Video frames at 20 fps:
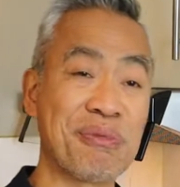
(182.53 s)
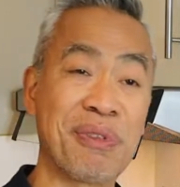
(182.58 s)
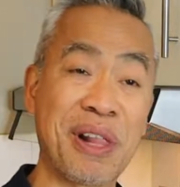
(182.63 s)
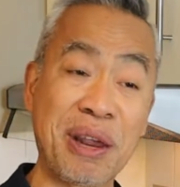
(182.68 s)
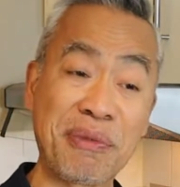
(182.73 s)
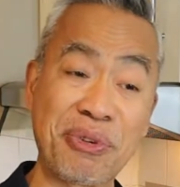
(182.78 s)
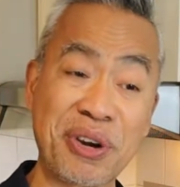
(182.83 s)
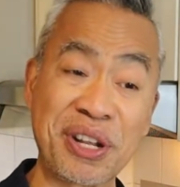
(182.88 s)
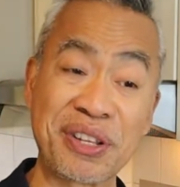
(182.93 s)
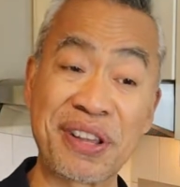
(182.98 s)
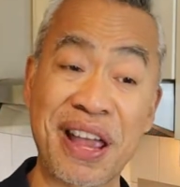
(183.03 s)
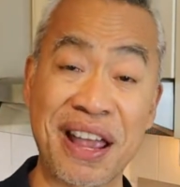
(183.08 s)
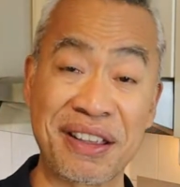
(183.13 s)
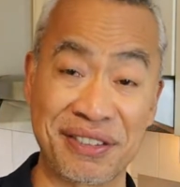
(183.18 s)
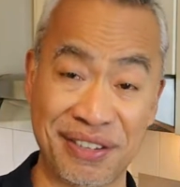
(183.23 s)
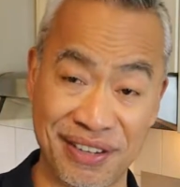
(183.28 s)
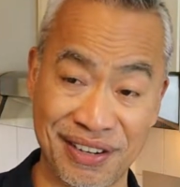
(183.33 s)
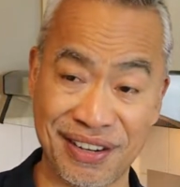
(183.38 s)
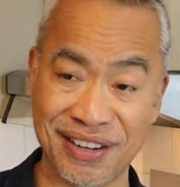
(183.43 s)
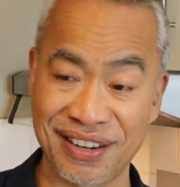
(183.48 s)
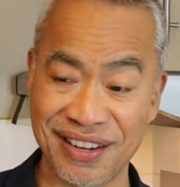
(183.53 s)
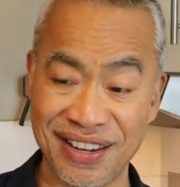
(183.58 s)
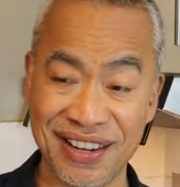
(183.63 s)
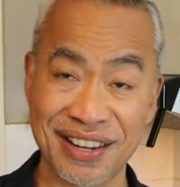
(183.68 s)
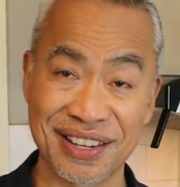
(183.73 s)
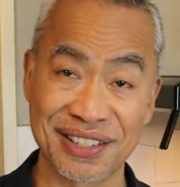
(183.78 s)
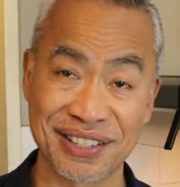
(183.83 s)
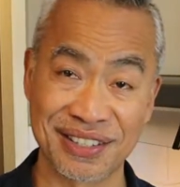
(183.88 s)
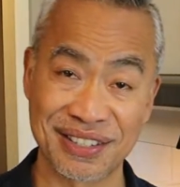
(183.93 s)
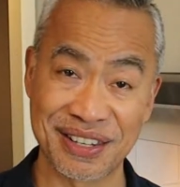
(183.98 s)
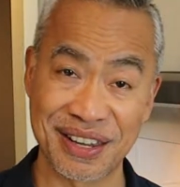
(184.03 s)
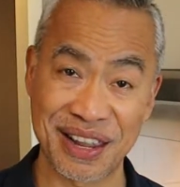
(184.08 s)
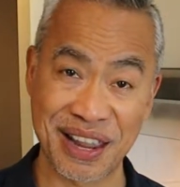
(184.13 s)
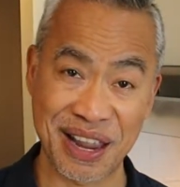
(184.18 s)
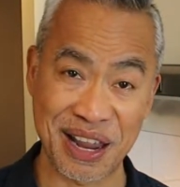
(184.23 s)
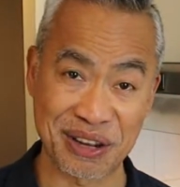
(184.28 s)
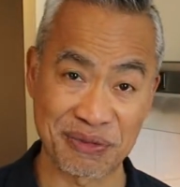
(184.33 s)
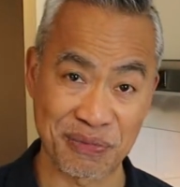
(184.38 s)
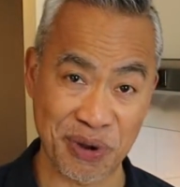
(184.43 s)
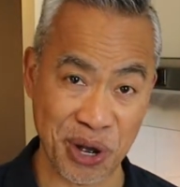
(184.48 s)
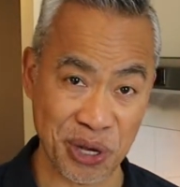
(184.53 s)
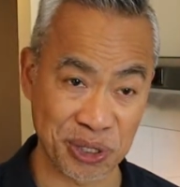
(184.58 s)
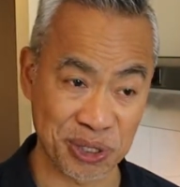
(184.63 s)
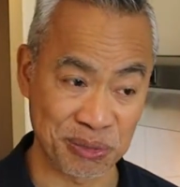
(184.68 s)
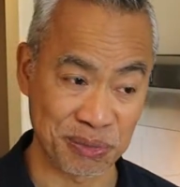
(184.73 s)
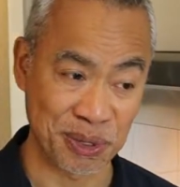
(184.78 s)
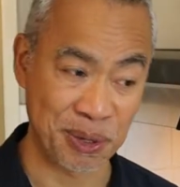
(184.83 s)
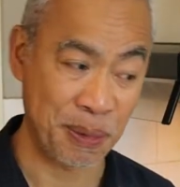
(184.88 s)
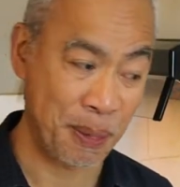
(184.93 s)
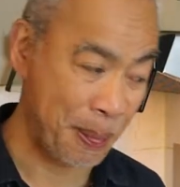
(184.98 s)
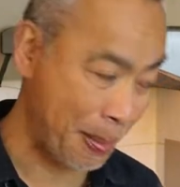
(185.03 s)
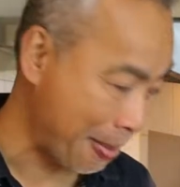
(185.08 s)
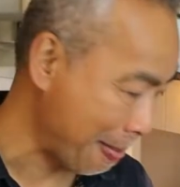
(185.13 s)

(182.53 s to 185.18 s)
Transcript: flavor enhancer is advisable.